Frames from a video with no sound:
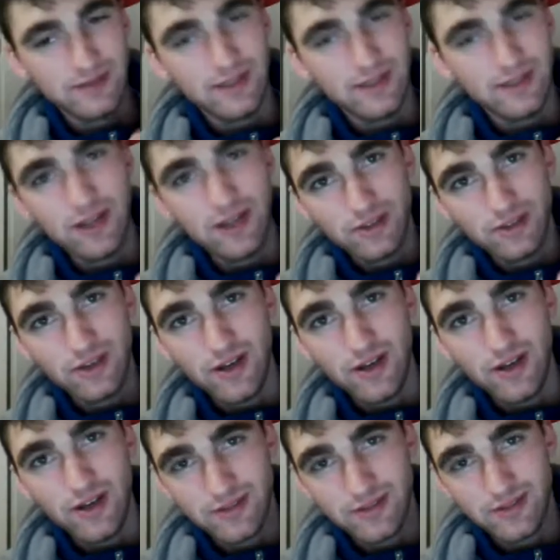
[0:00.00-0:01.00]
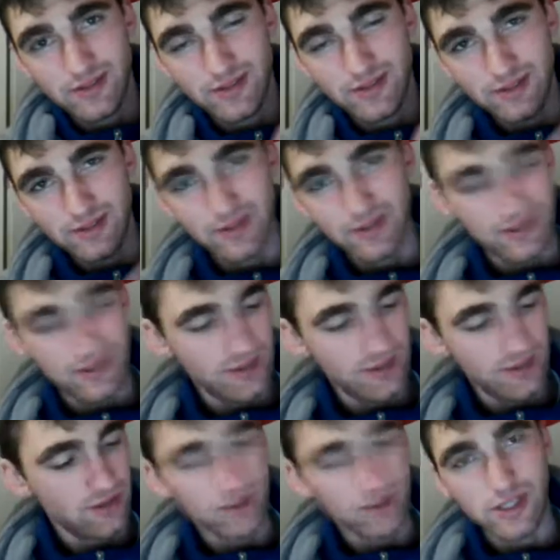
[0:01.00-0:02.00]
outside and
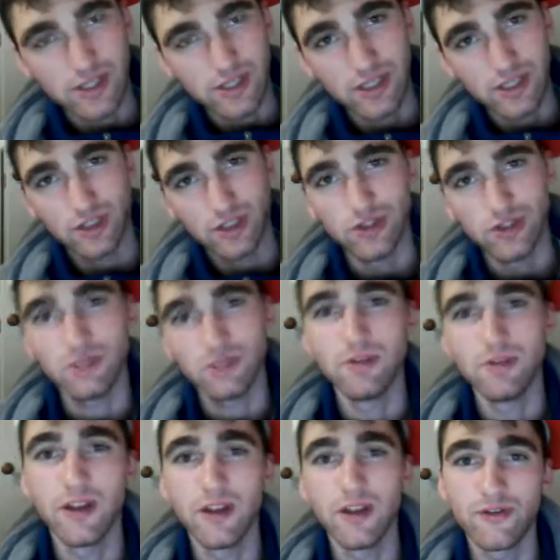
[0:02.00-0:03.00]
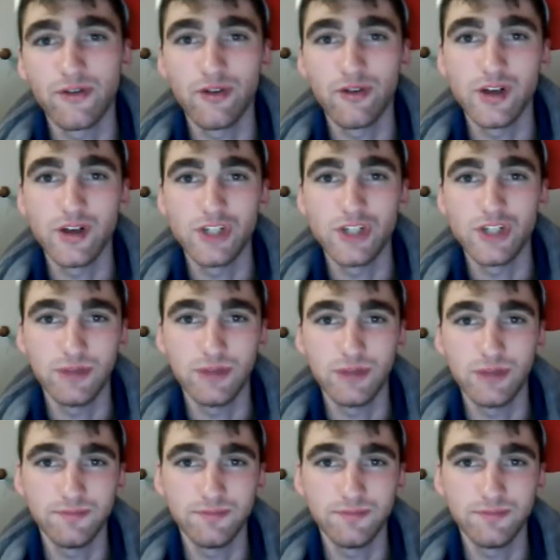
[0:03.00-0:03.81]
it's got a texture that's a bit like fried chicken.